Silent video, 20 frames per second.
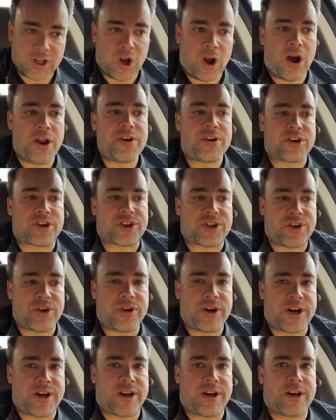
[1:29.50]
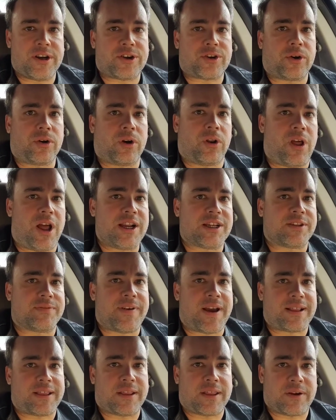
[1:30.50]
understood it and internalized the
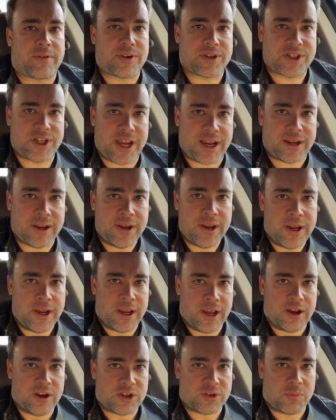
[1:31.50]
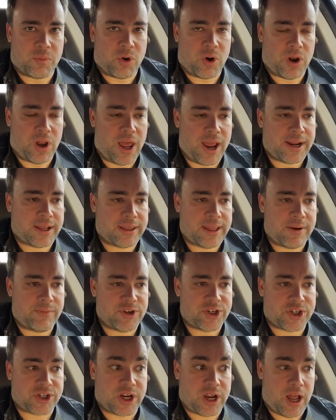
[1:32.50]
fact that they were sick. It was more like they
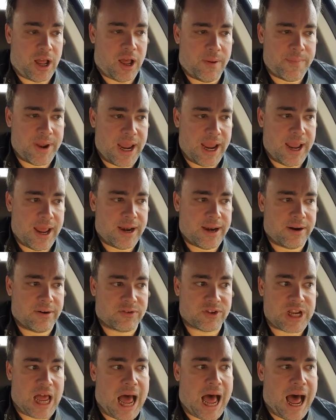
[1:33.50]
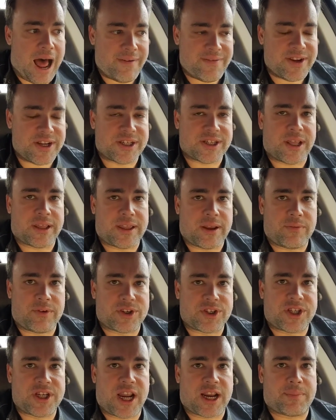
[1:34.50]
would just come in and it was obvious that they
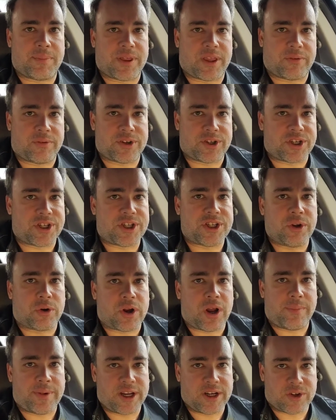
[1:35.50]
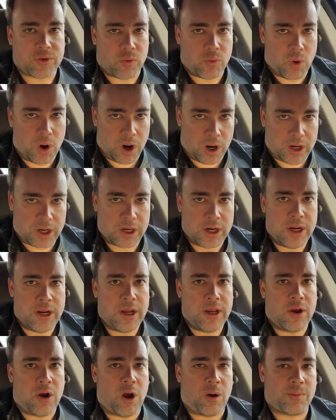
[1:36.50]
were sick, but they were just still coming into work,
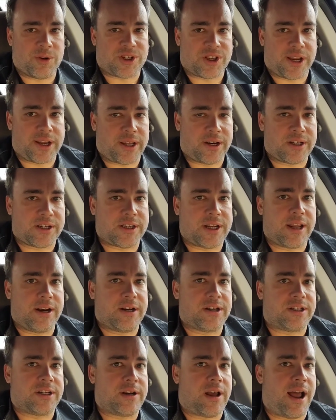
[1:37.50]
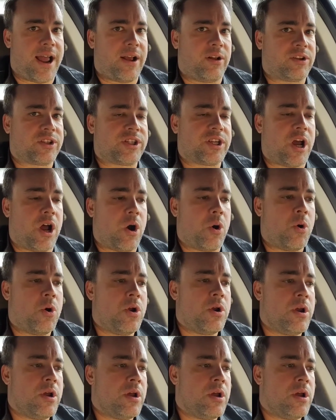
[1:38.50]
almost like in a state of denial. So